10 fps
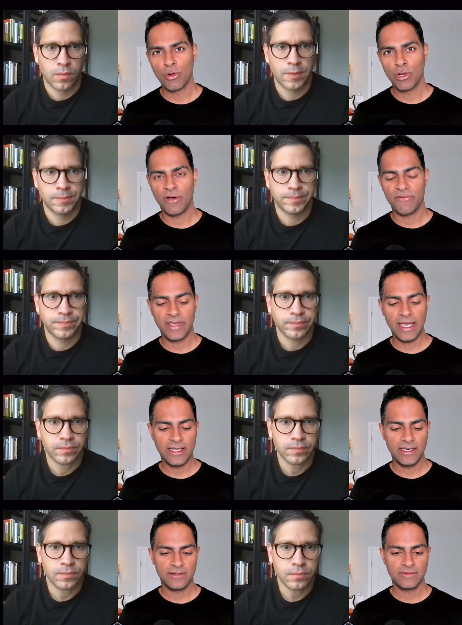Speaker 1: of
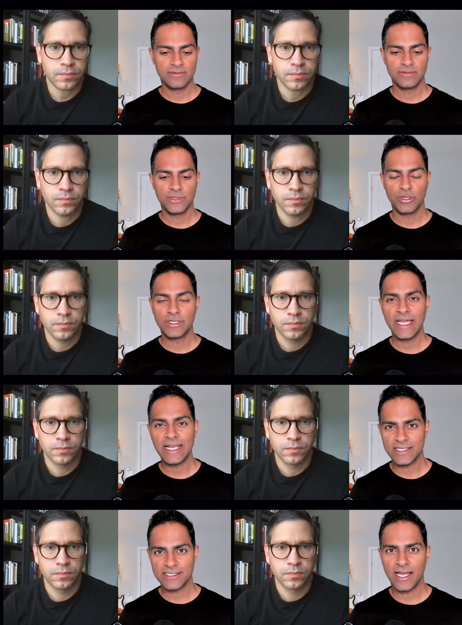getting your data
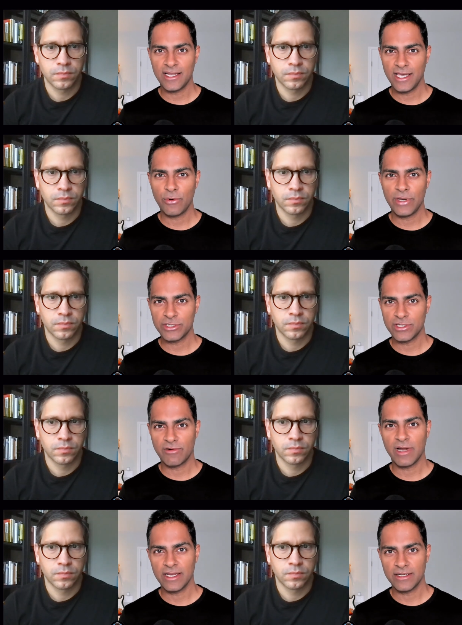side of the equation
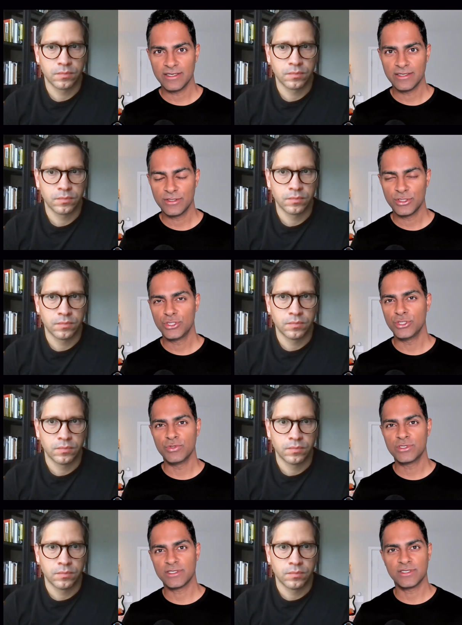right to do
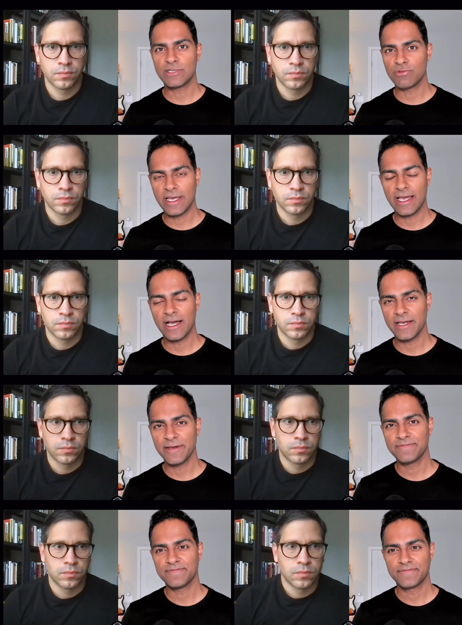successful A I?
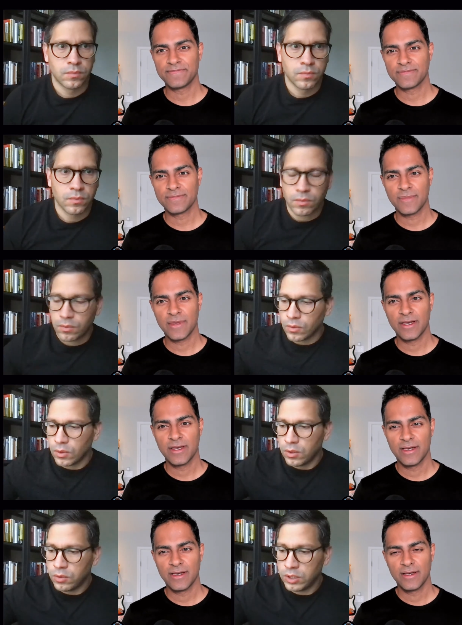
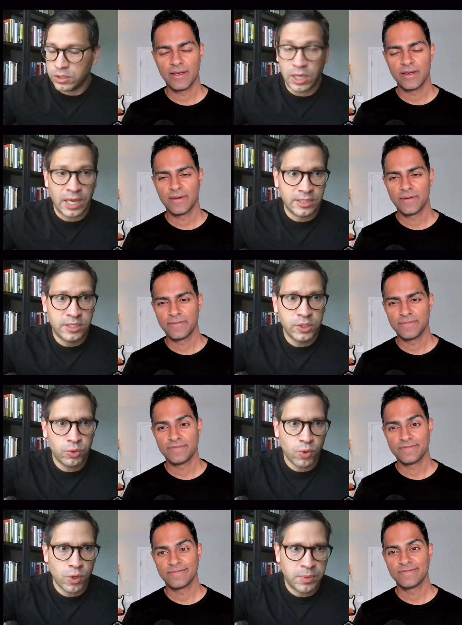
Speaker 2: Well, I did
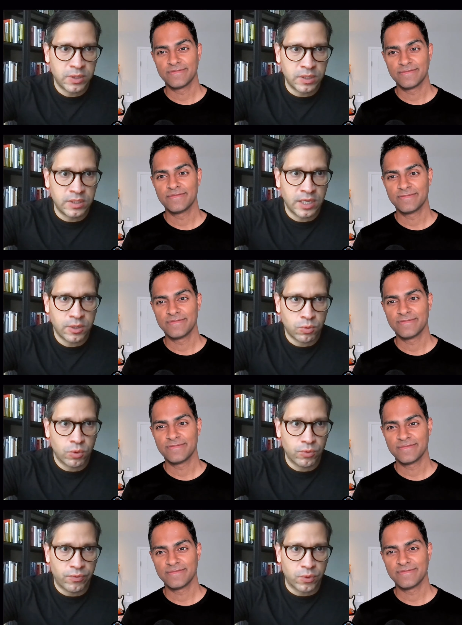grow up in the data
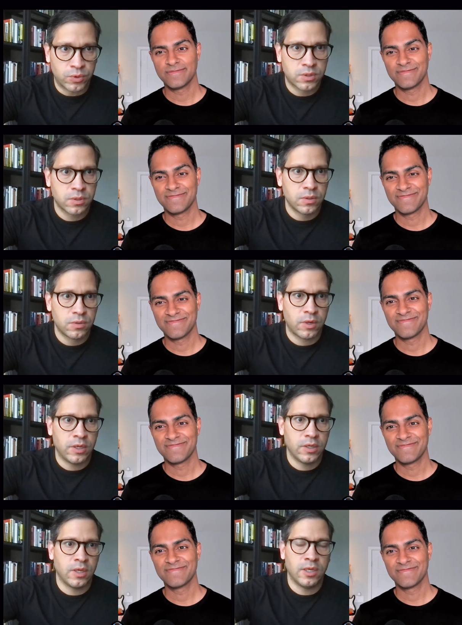world first,
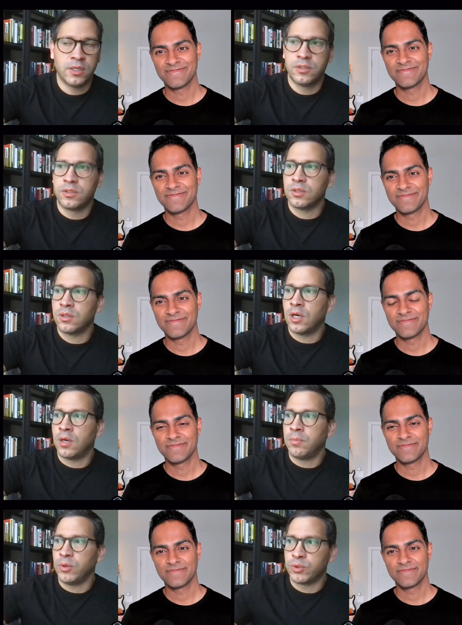right? And
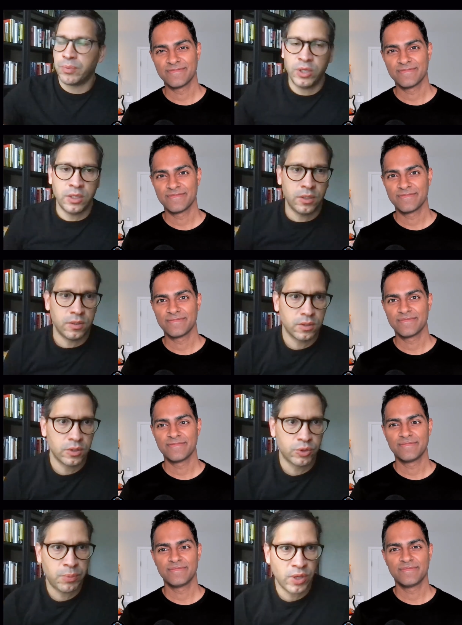um, it was pretty,
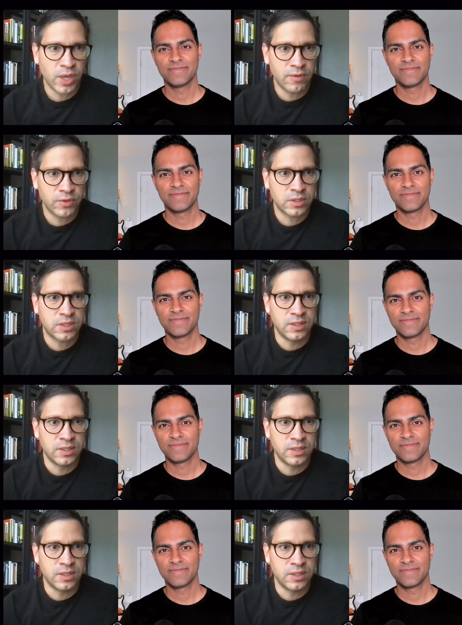it was pretty obvious